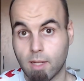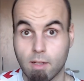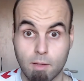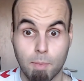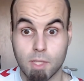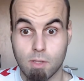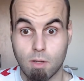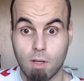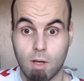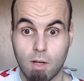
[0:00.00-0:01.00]
it depends
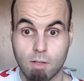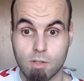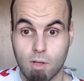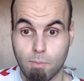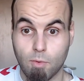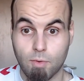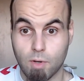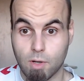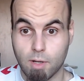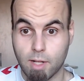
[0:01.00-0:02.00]
on the subwoofer
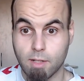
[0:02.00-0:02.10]
you're connecting.